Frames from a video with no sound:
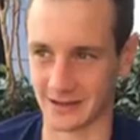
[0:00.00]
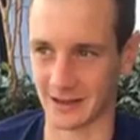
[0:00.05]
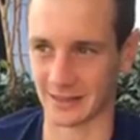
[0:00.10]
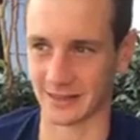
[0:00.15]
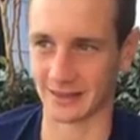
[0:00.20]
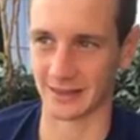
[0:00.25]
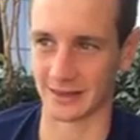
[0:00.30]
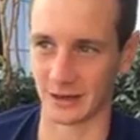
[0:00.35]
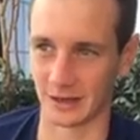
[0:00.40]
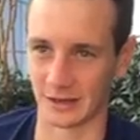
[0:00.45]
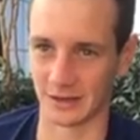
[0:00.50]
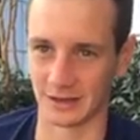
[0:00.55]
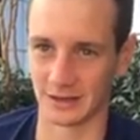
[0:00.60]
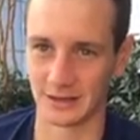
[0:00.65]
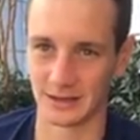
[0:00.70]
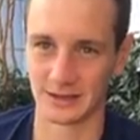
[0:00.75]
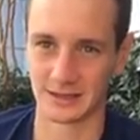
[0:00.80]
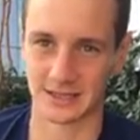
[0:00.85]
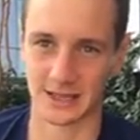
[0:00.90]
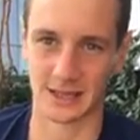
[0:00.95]
think it'll
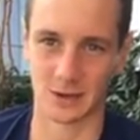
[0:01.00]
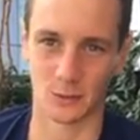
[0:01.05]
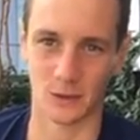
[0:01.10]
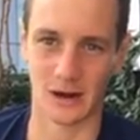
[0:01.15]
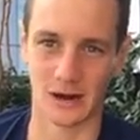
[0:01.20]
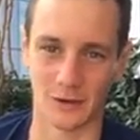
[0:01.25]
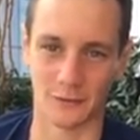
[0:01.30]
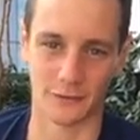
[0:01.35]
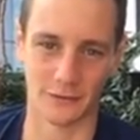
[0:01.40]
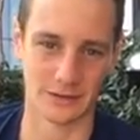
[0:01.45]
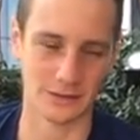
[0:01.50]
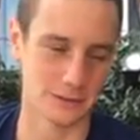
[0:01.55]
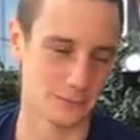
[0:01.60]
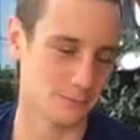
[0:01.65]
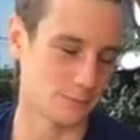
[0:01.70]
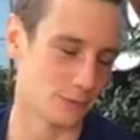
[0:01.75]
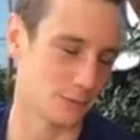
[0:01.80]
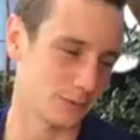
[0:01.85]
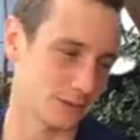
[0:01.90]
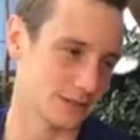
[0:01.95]
take a while for it to
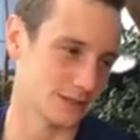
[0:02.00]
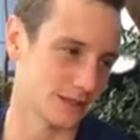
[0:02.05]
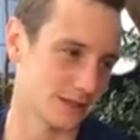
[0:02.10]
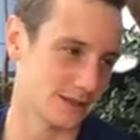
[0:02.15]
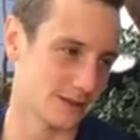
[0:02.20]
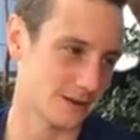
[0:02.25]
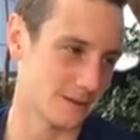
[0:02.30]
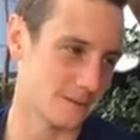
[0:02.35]
probably sink in.